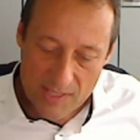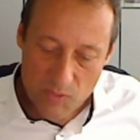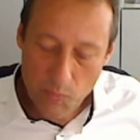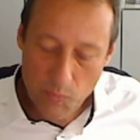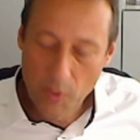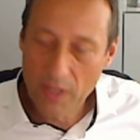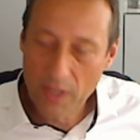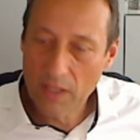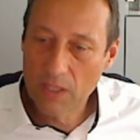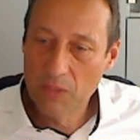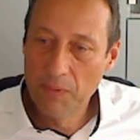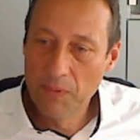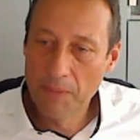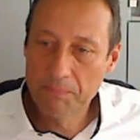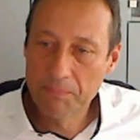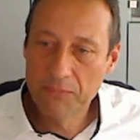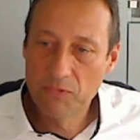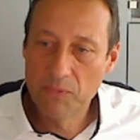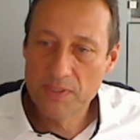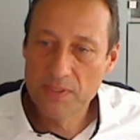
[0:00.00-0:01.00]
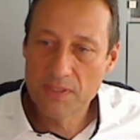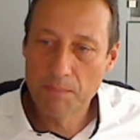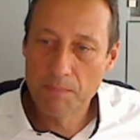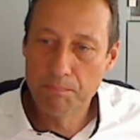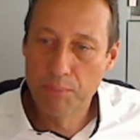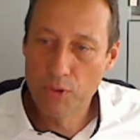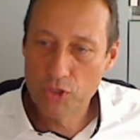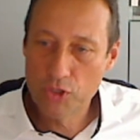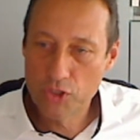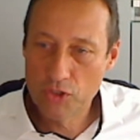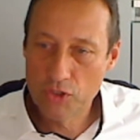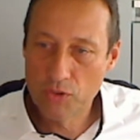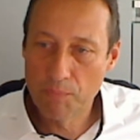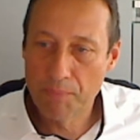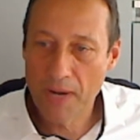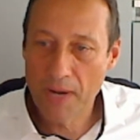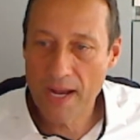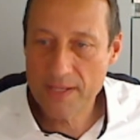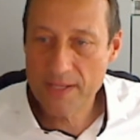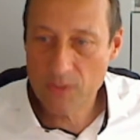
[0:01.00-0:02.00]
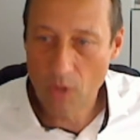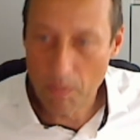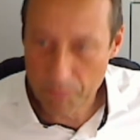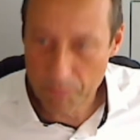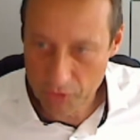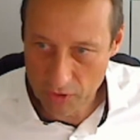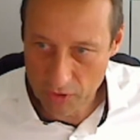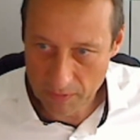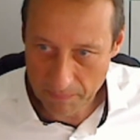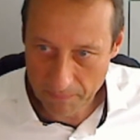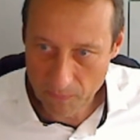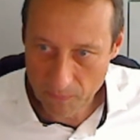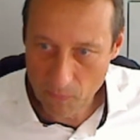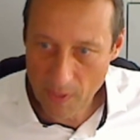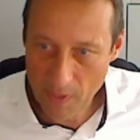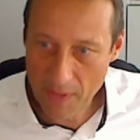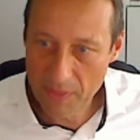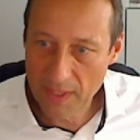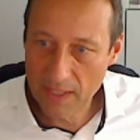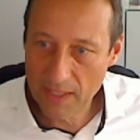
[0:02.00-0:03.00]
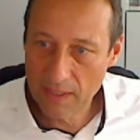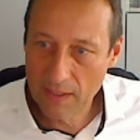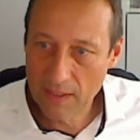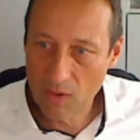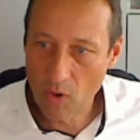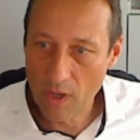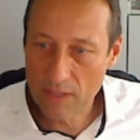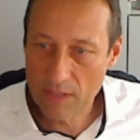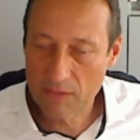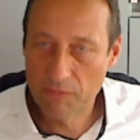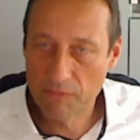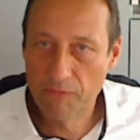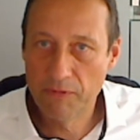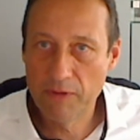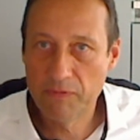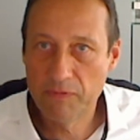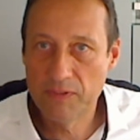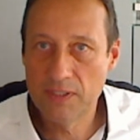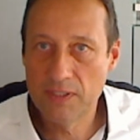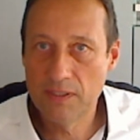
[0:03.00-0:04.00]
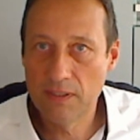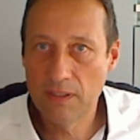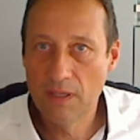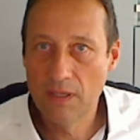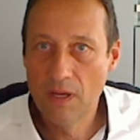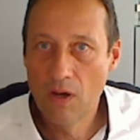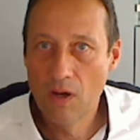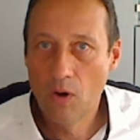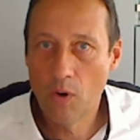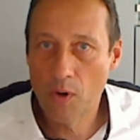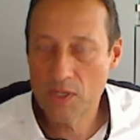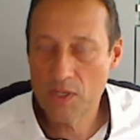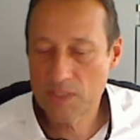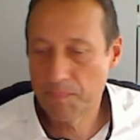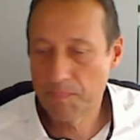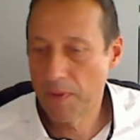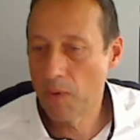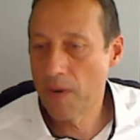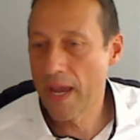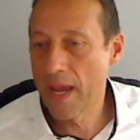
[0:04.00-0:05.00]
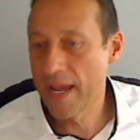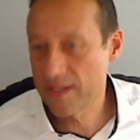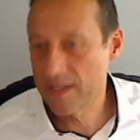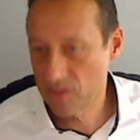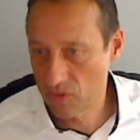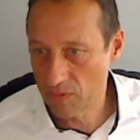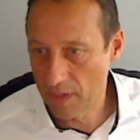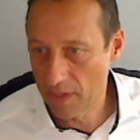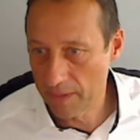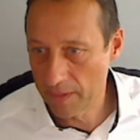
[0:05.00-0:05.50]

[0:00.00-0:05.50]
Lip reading: were equipped with a push-to-pass option, where they got 50 horsepower extra.